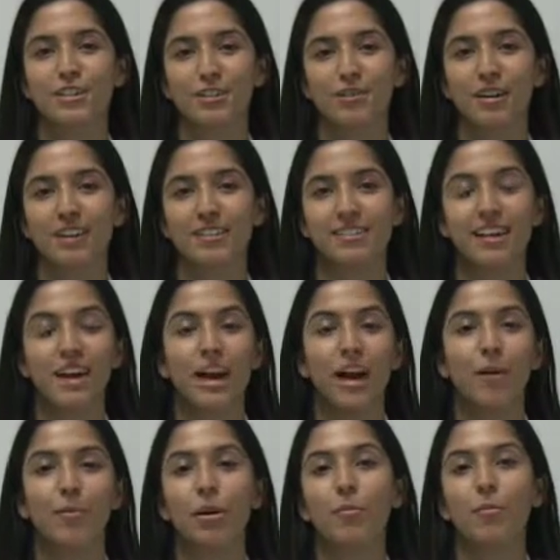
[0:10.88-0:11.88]
to you guys
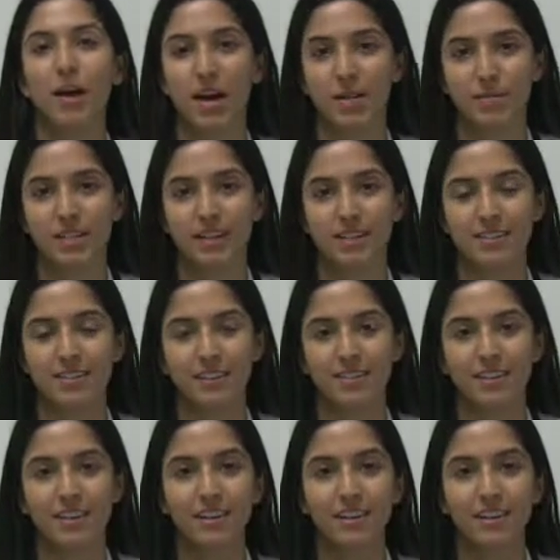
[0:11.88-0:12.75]
about Pap tests.